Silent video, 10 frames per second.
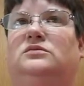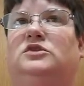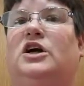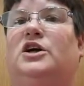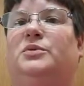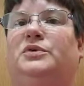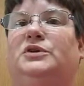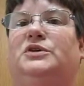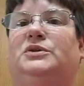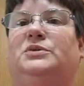dark
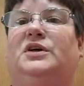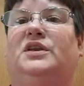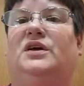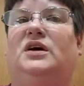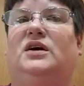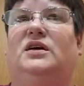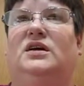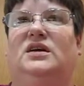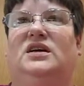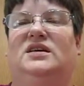blue with a
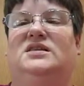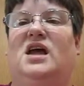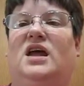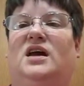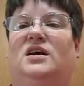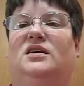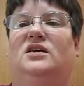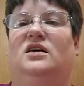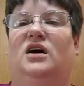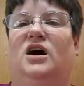tan
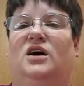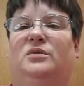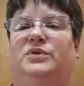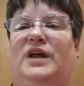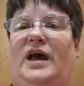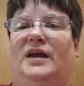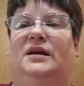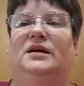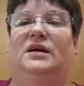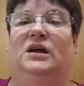uh, plaid,
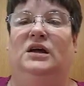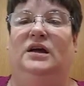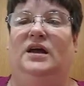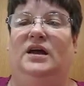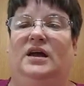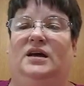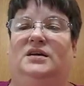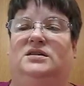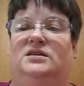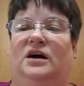
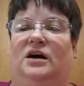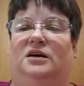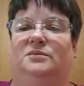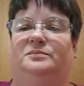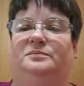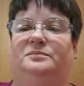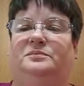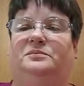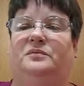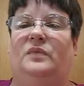and um,
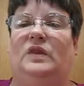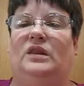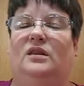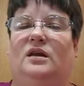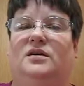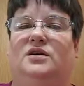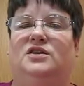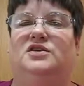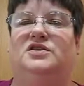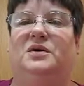
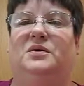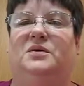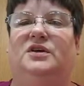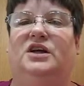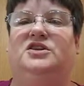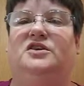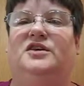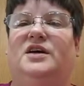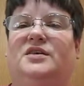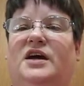so it turned
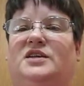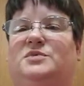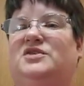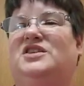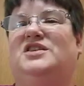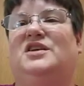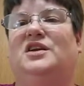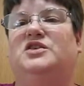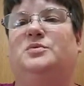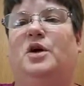out nice, but it was just a
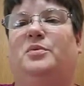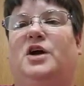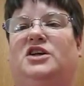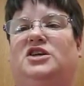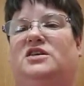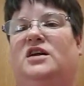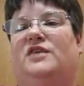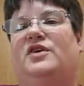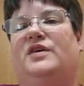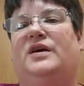little small project, and
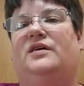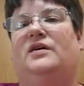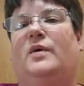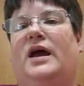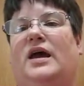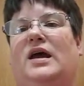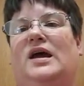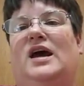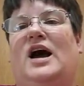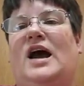I've already given it away.
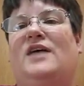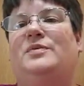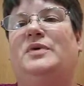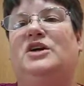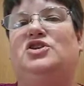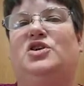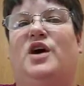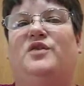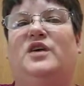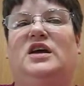I have a picture
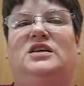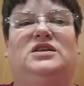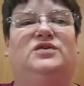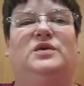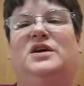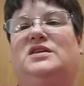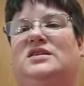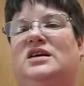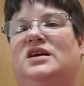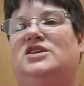of it. If you want to
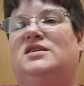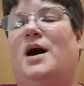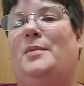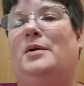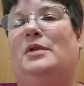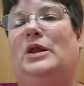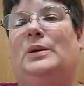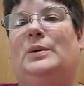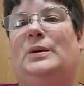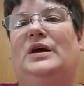see it, just comment
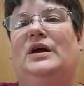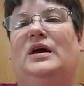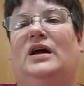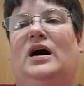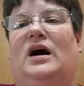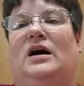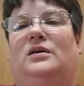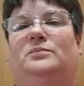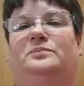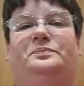below.
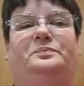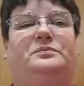Um,